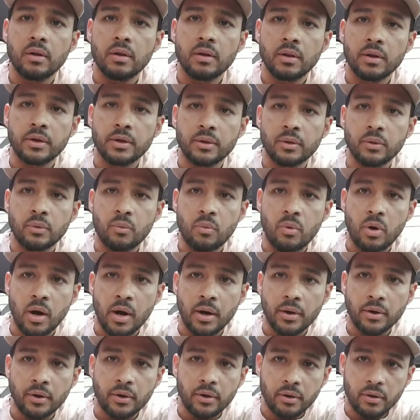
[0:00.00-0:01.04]
little
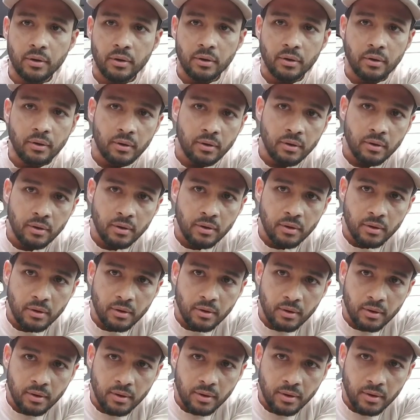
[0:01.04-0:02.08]
wire
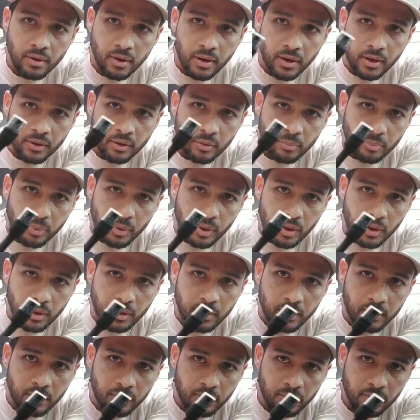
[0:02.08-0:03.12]
and your
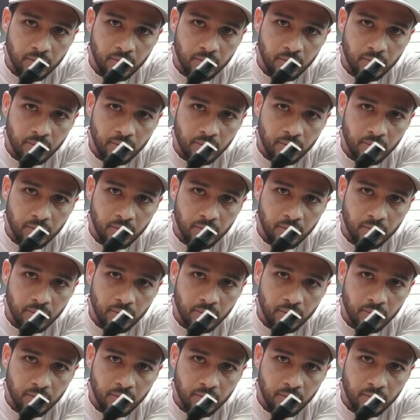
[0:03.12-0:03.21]
plug.